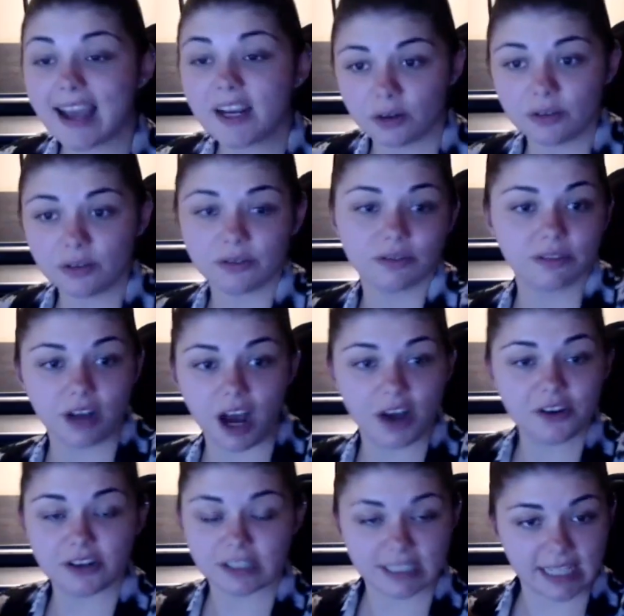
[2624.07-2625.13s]
don't
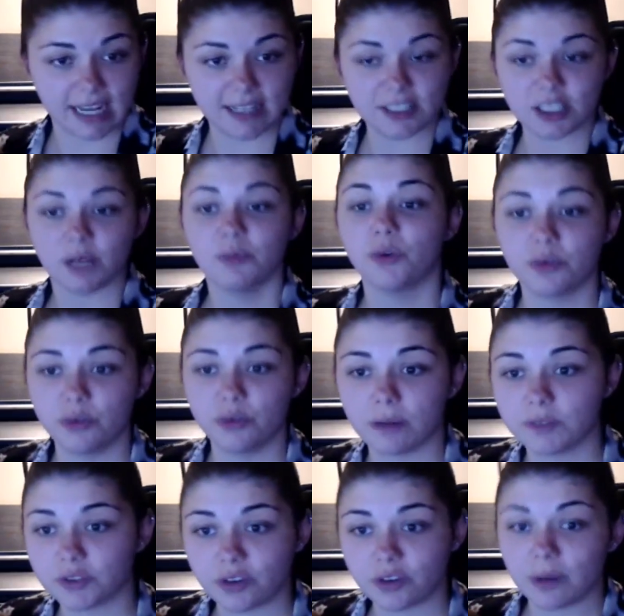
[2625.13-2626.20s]
understand someone who
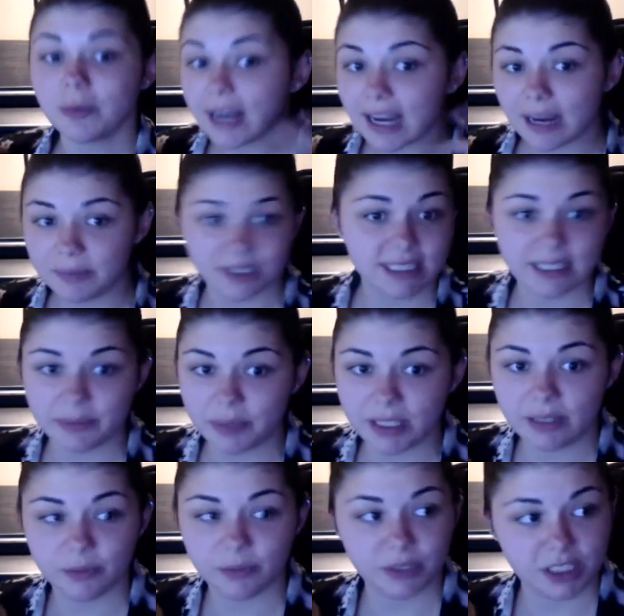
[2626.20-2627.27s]
comes from
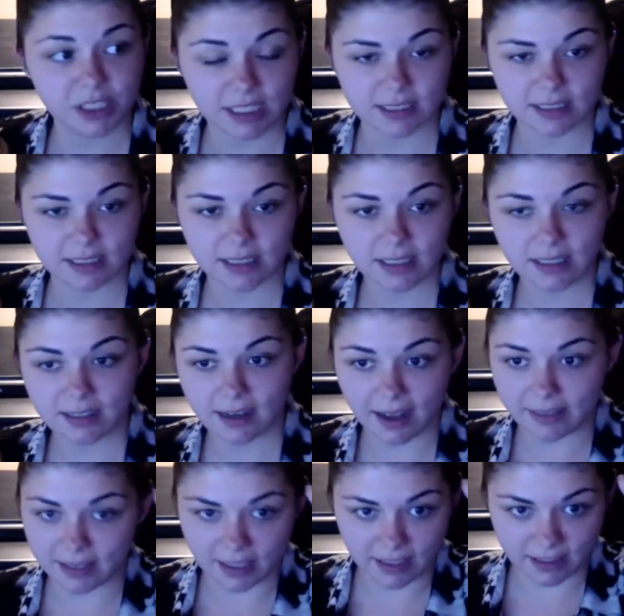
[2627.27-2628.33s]
Abitibi, which is
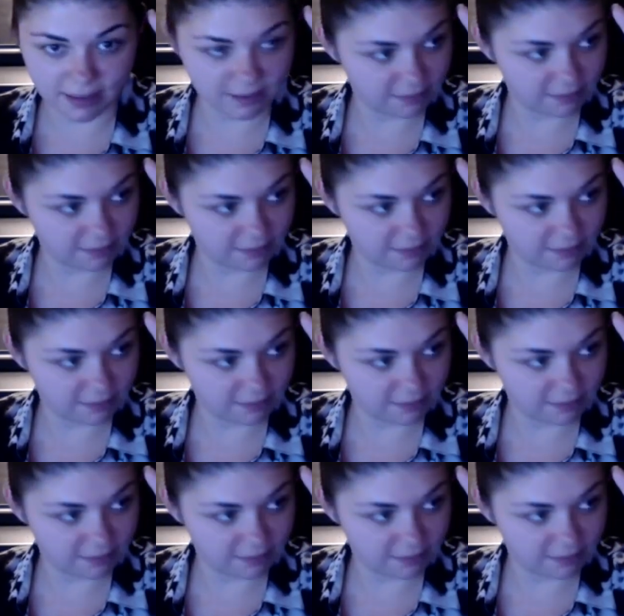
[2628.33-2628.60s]
at the